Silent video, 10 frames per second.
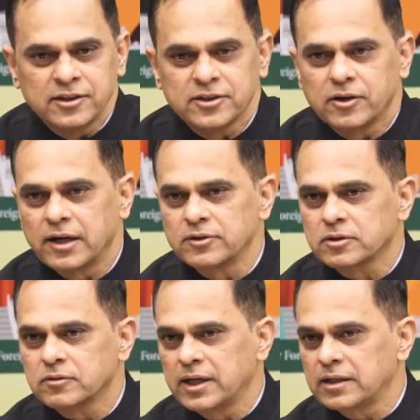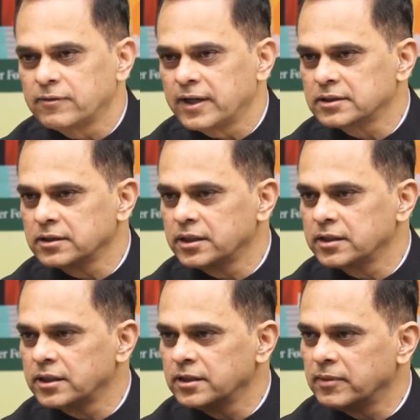So I was quite
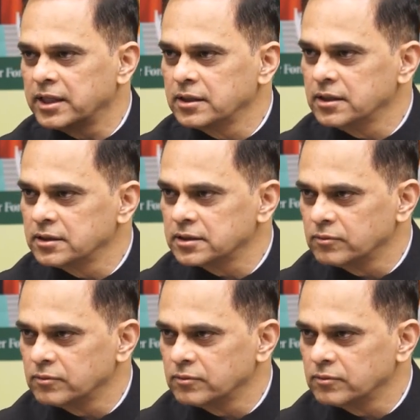fascinated. In my years